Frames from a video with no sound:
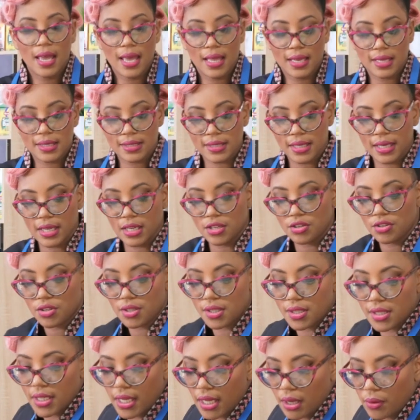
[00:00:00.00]
And it's an
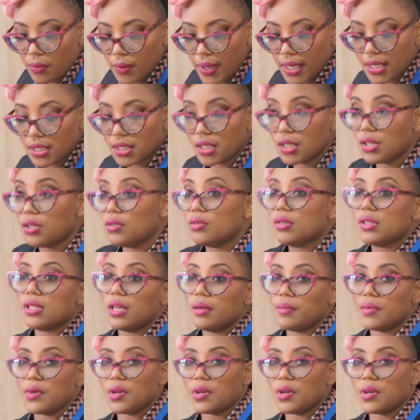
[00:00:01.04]
interesting way to use up